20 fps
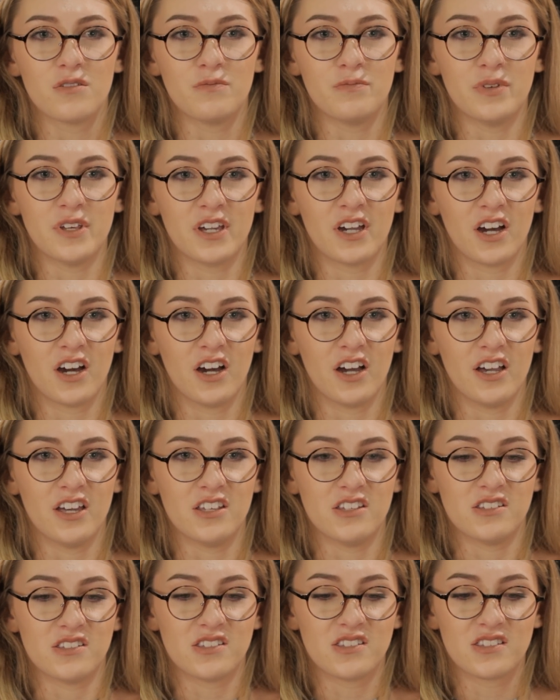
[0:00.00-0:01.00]

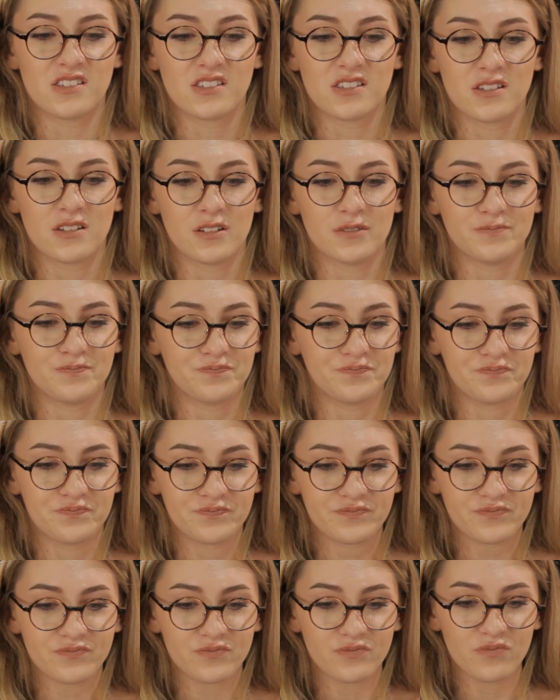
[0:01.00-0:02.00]
Because
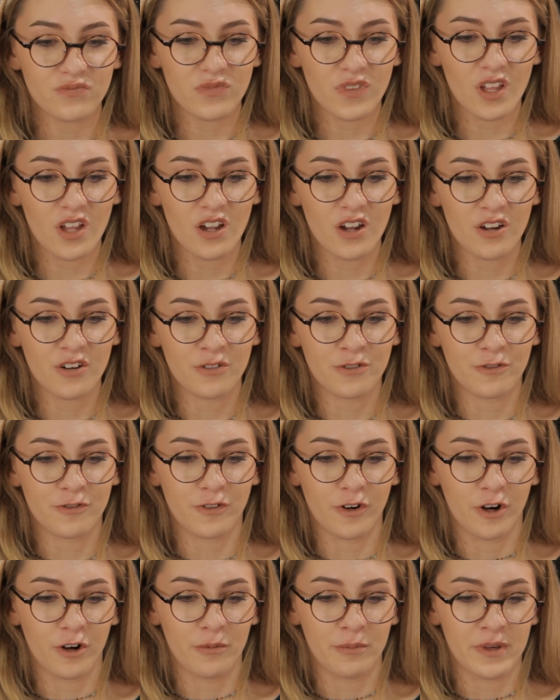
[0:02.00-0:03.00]

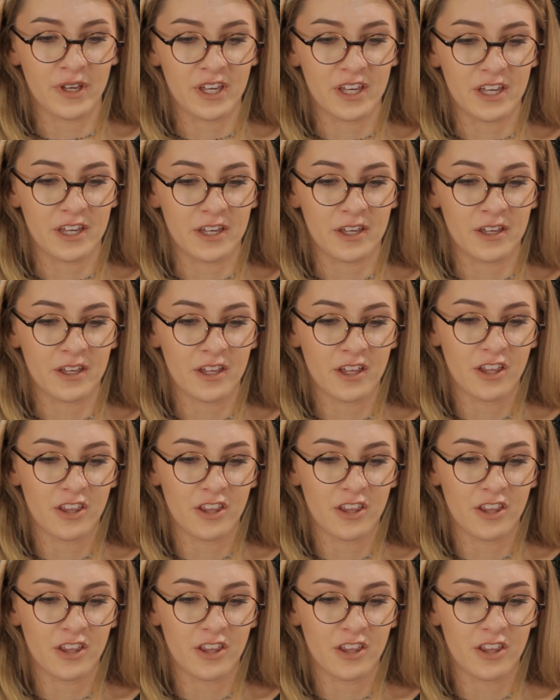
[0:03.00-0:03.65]
for me,